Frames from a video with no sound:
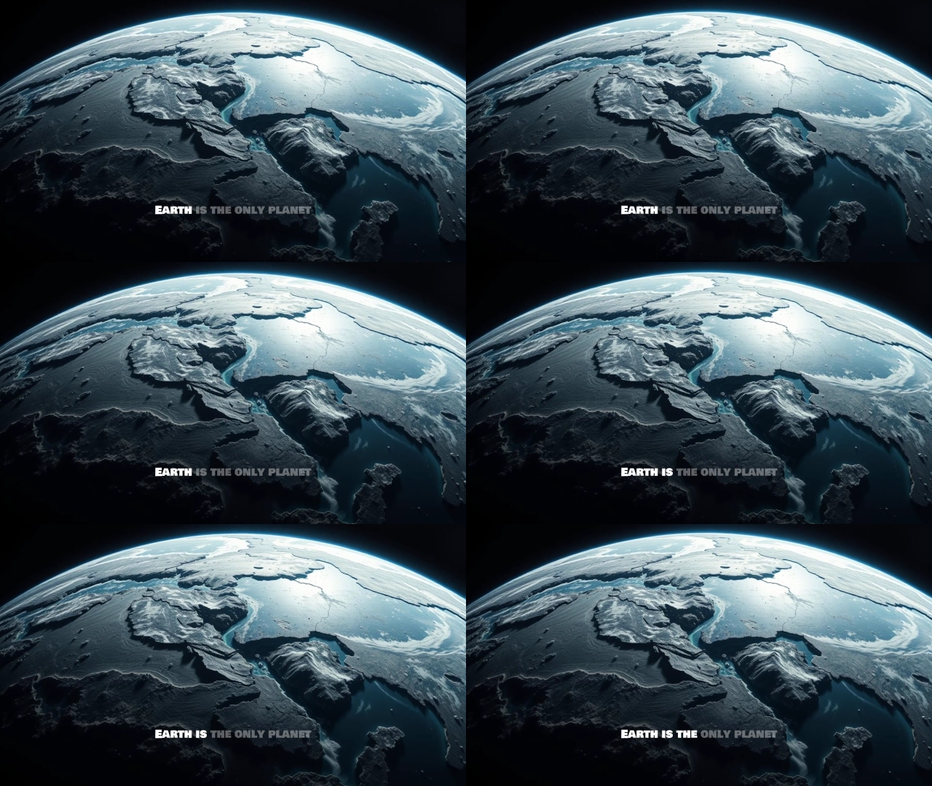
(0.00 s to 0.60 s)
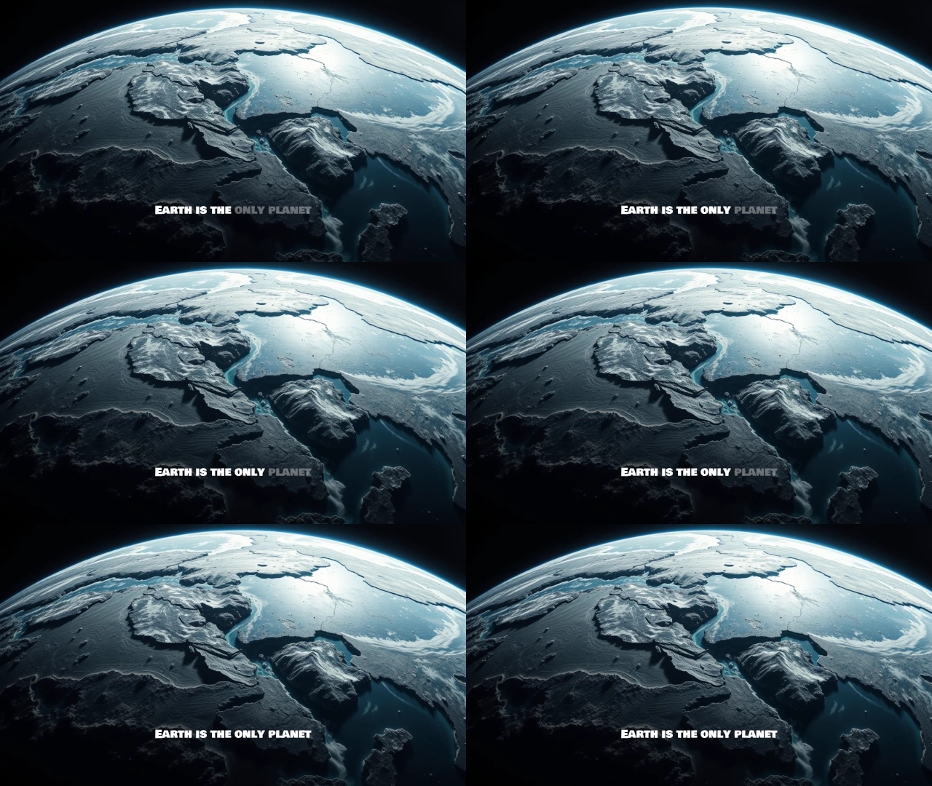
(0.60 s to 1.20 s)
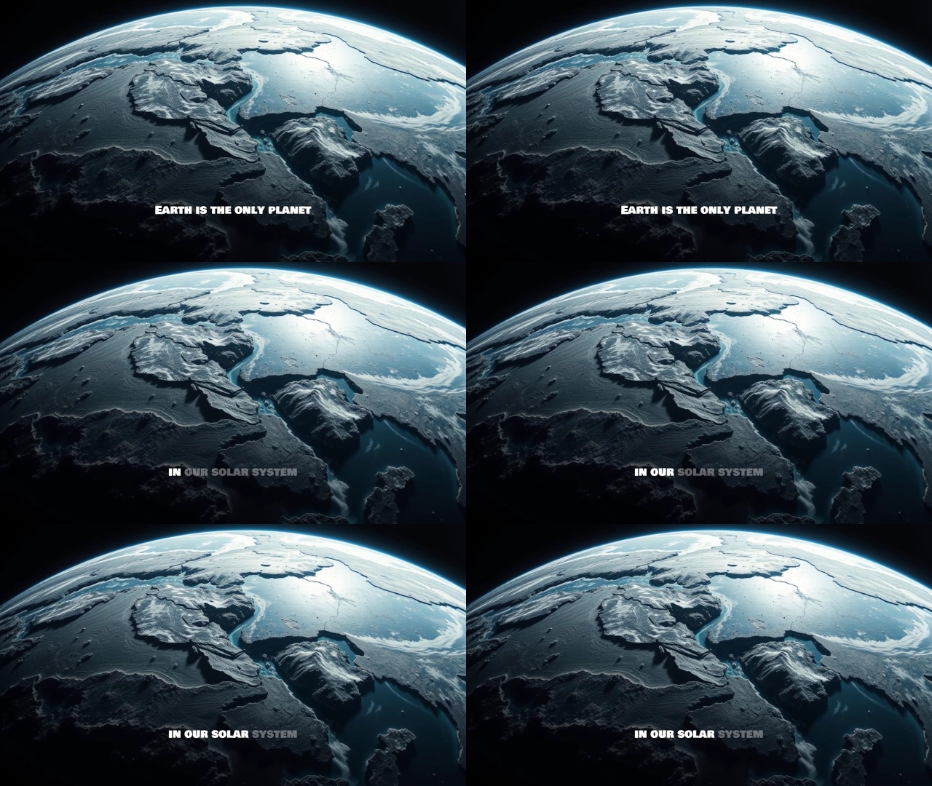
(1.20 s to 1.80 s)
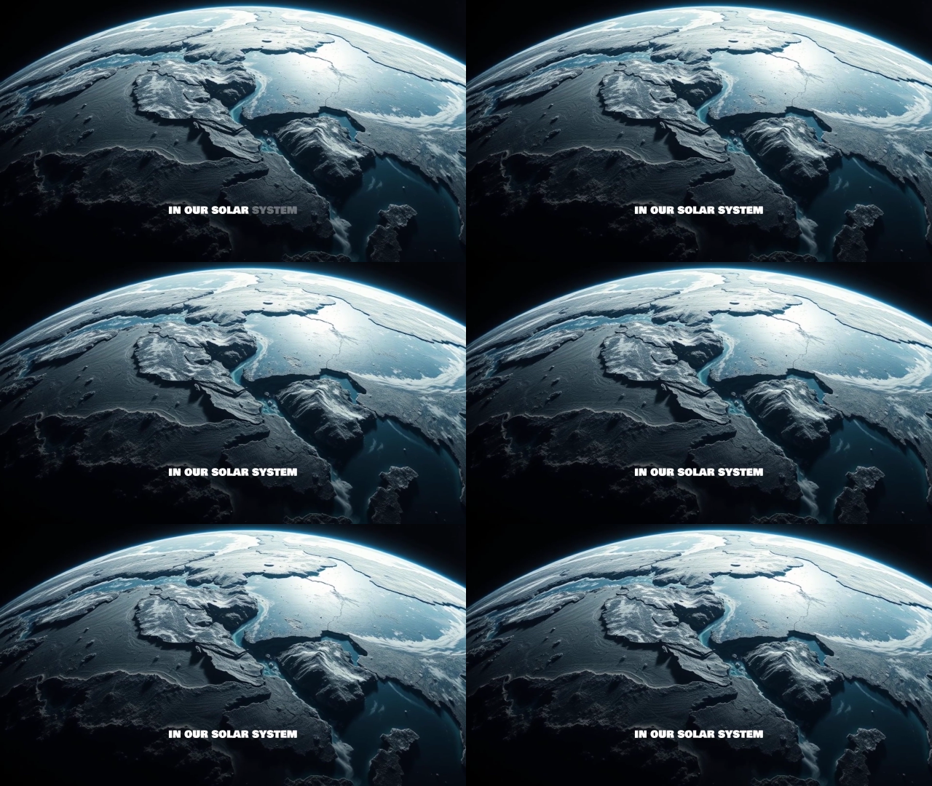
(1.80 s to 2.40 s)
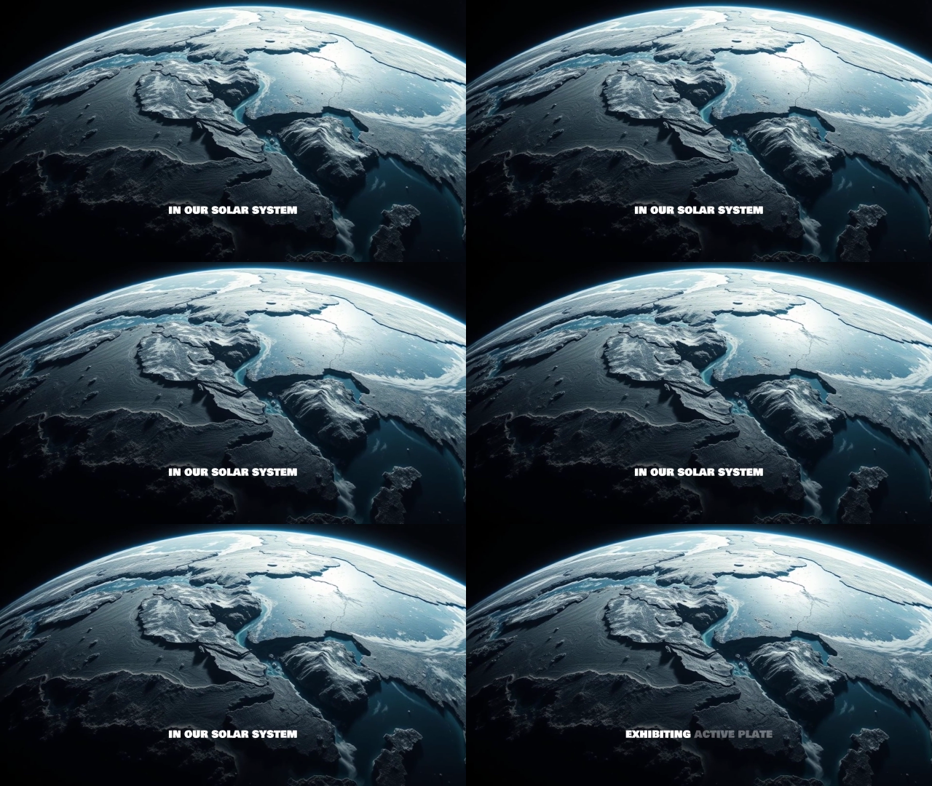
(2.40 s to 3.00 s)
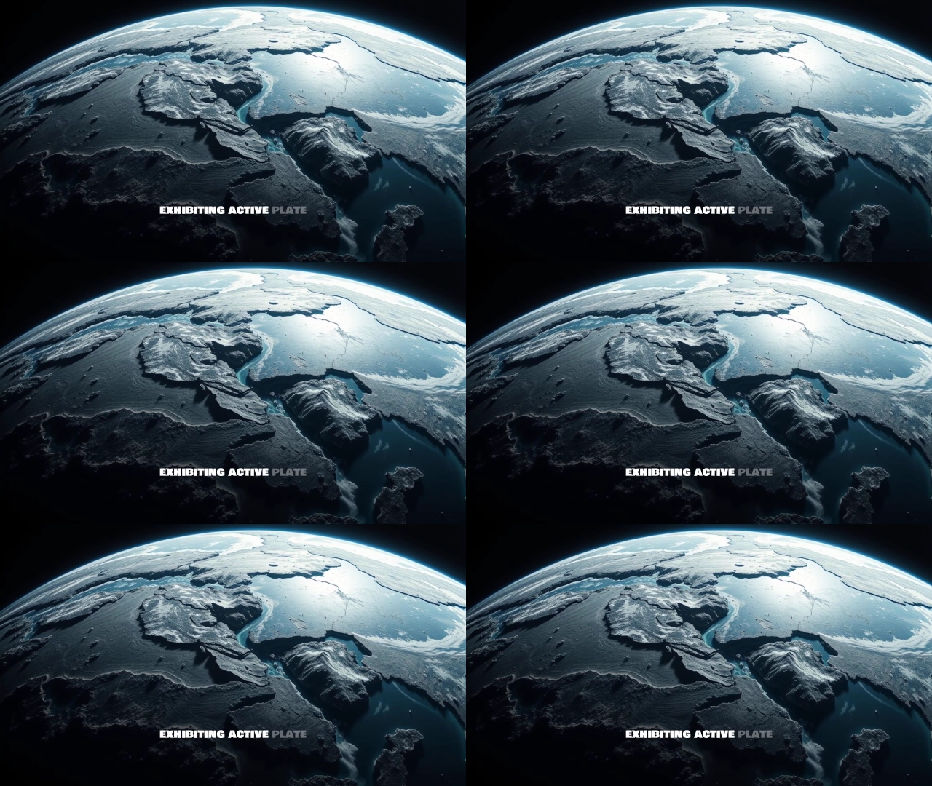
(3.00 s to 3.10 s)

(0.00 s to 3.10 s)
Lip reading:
[unreadable: no face in view]